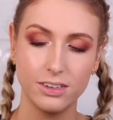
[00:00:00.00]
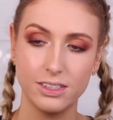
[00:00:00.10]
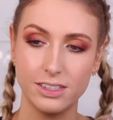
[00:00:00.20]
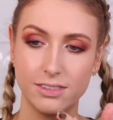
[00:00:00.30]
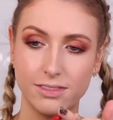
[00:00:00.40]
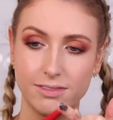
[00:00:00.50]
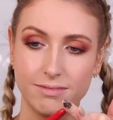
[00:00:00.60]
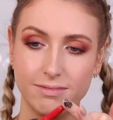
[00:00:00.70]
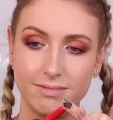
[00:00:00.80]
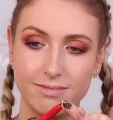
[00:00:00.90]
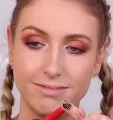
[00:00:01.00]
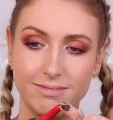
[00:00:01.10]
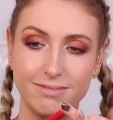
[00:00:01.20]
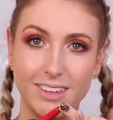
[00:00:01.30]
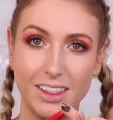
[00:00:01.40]
Just
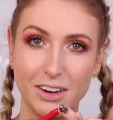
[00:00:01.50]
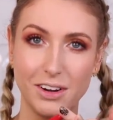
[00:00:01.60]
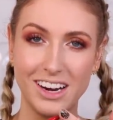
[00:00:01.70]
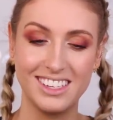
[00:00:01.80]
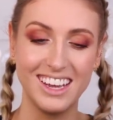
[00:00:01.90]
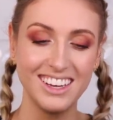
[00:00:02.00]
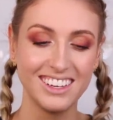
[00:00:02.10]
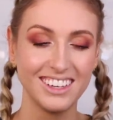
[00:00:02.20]
nothing crazy,